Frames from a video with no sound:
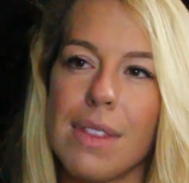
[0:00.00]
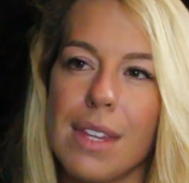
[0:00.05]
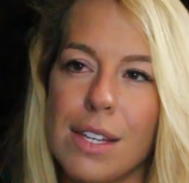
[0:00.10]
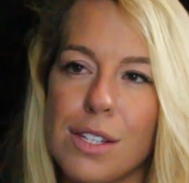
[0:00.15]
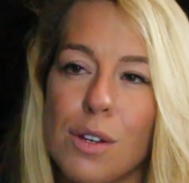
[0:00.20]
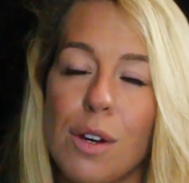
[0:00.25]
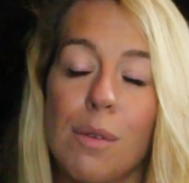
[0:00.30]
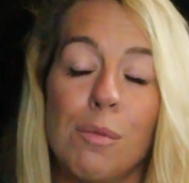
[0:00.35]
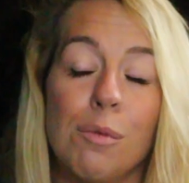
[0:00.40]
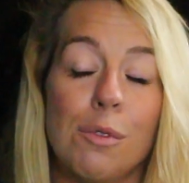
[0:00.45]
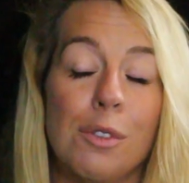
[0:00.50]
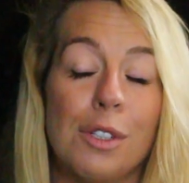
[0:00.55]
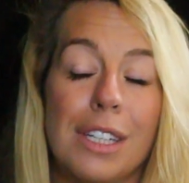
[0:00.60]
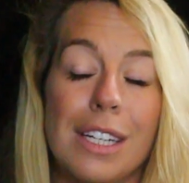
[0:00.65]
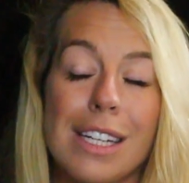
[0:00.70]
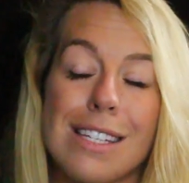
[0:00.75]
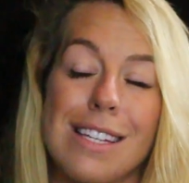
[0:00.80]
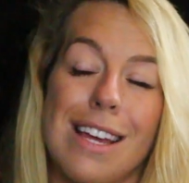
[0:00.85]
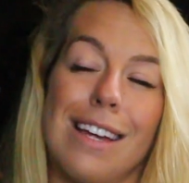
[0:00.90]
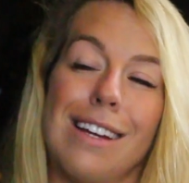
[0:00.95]
So I'm really
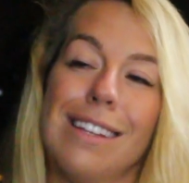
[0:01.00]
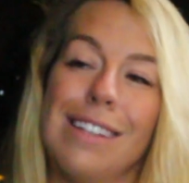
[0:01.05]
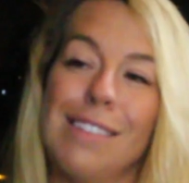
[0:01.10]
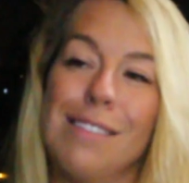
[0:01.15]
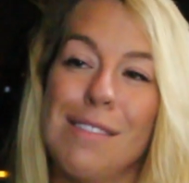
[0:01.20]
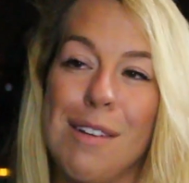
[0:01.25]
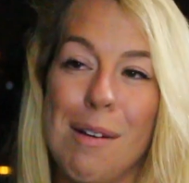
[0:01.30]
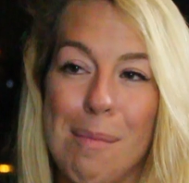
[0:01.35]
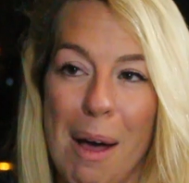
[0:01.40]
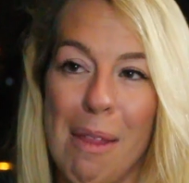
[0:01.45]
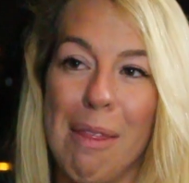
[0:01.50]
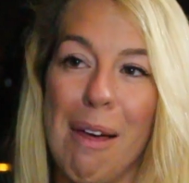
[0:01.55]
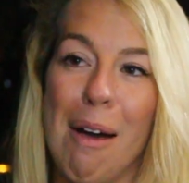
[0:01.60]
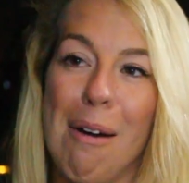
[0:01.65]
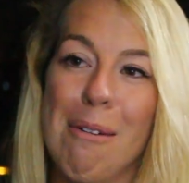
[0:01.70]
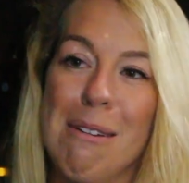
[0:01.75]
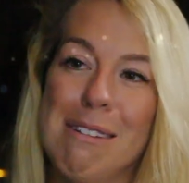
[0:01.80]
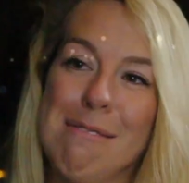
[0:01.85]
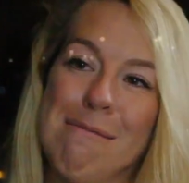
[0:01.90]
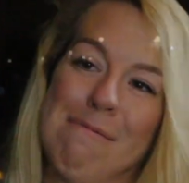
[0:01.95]
excited about that
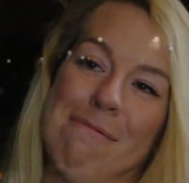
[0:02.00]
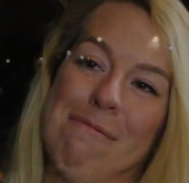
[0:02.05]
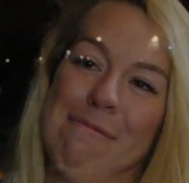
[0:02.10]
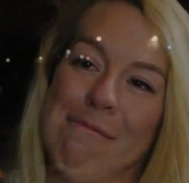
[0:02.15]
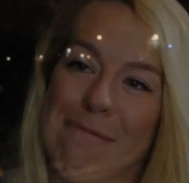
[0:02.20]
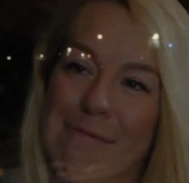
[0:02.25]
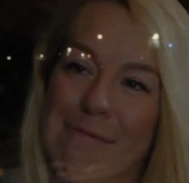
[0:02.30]
one.